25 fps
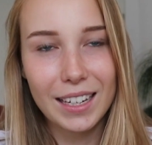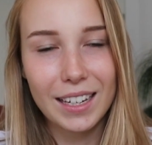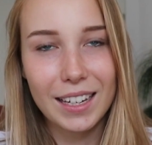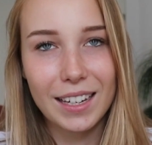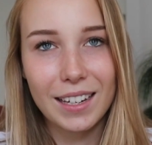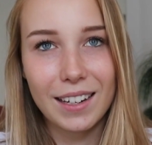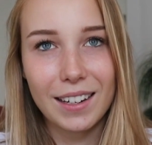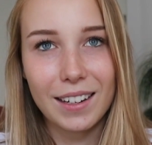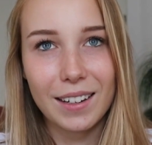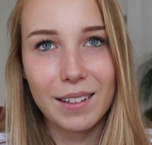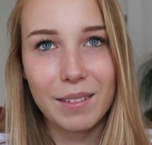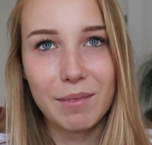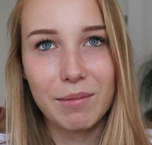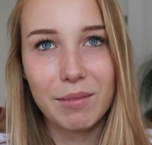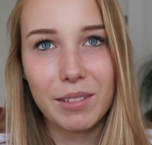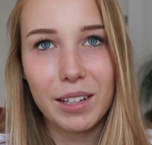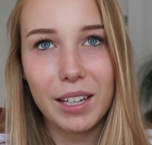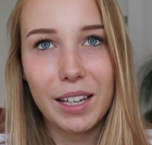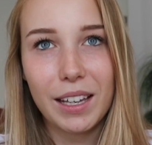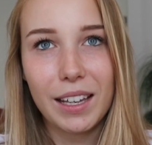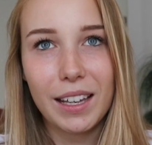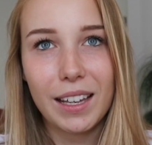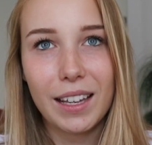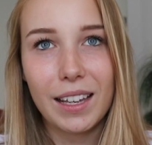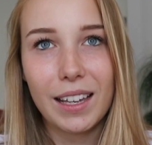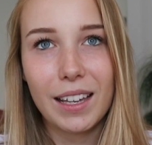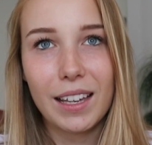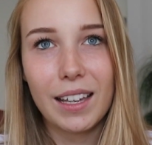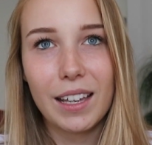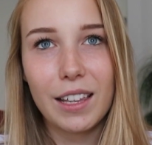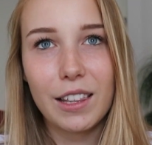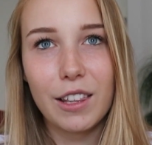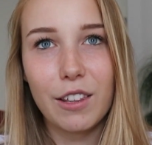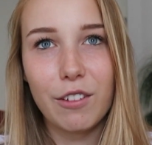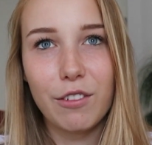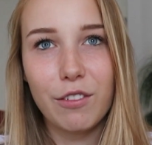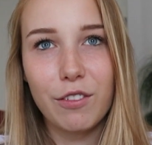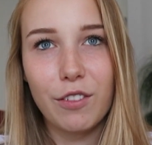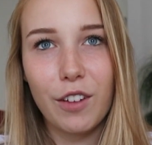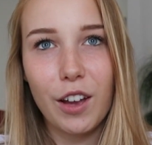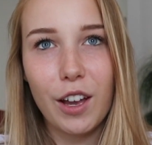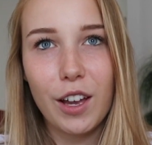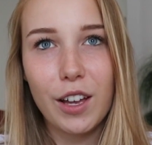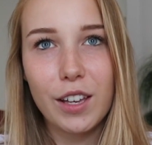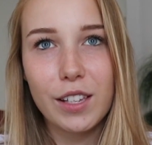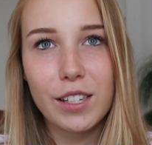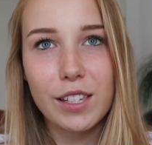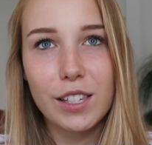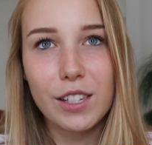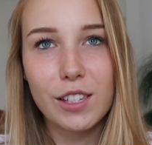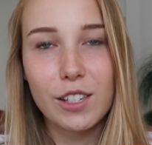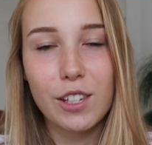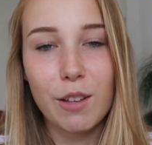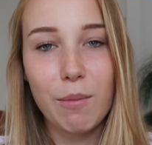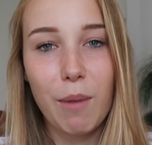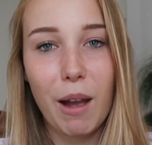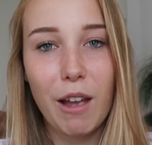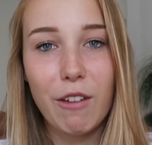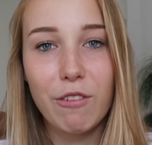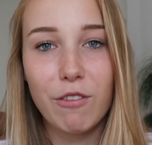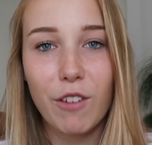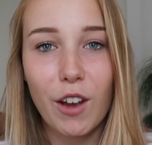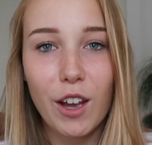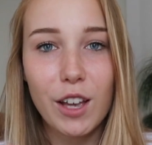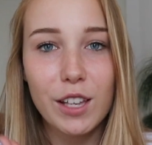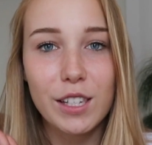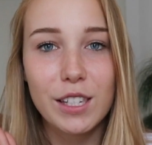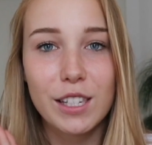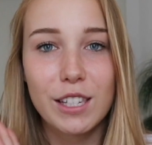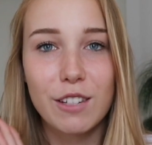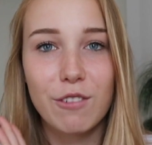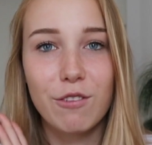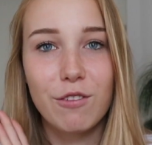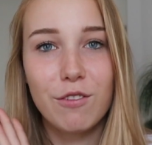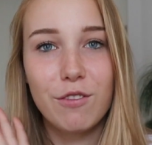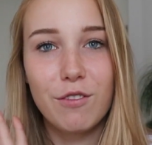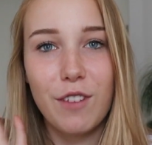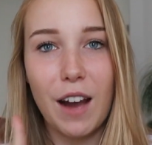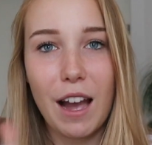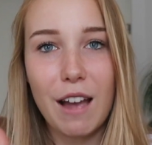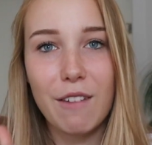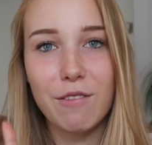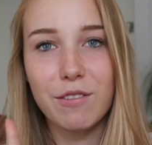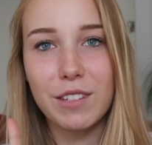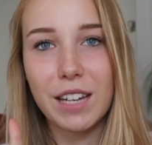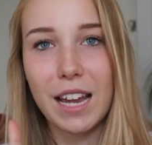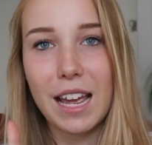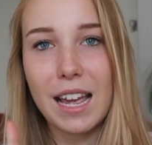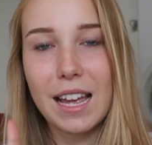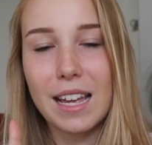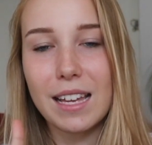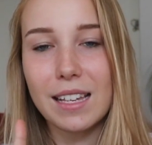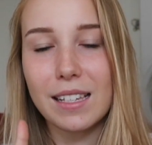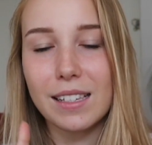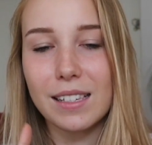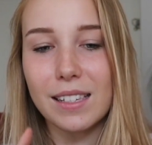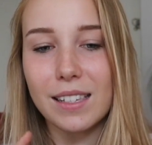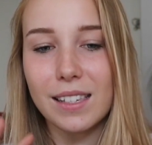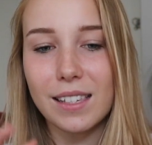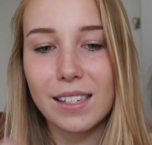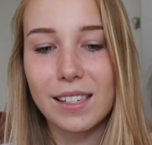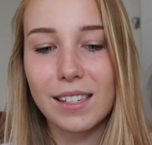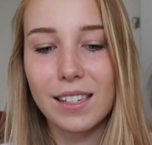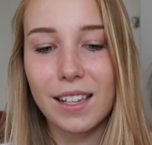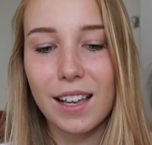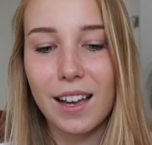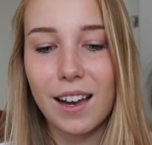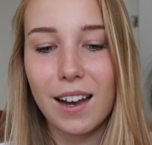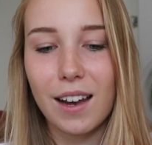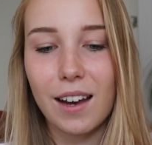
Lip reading: My first 5 days